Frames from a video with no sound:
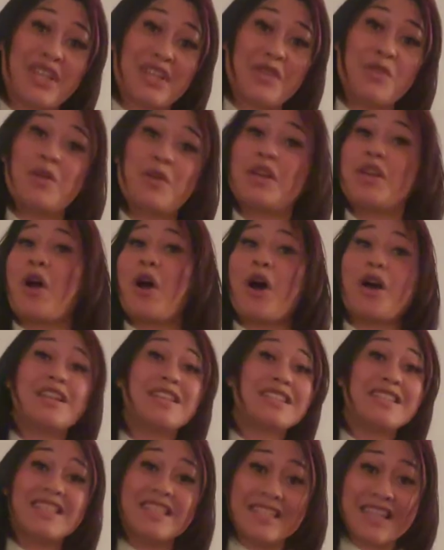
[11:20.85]
and you can
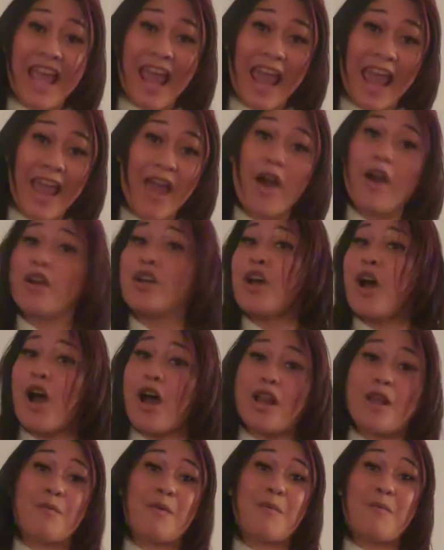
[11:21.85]
honestly say, on
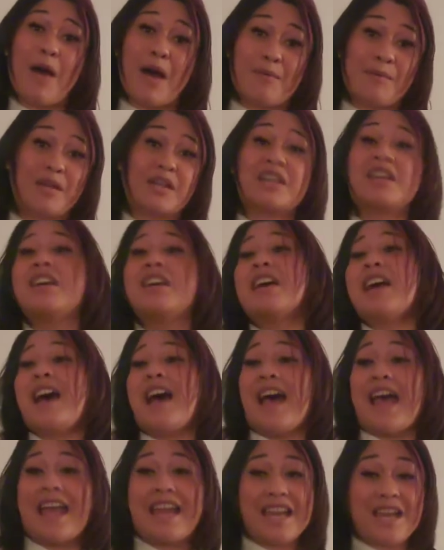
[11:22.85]
God, on my mama,
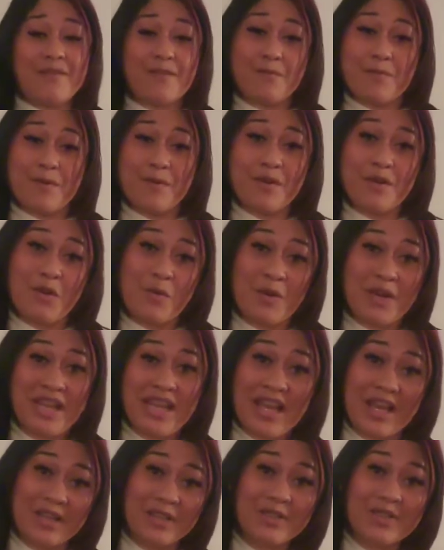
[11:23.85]
I ain't never been with
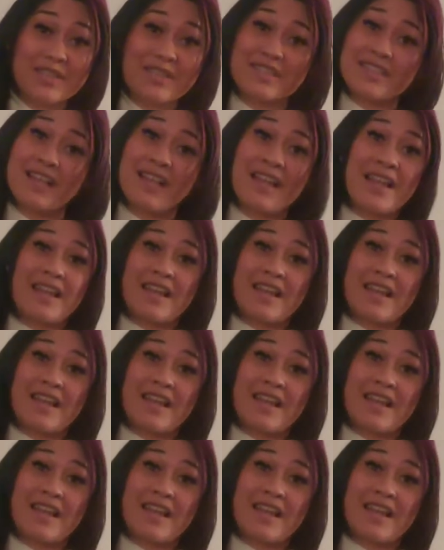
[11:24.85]
nobody else,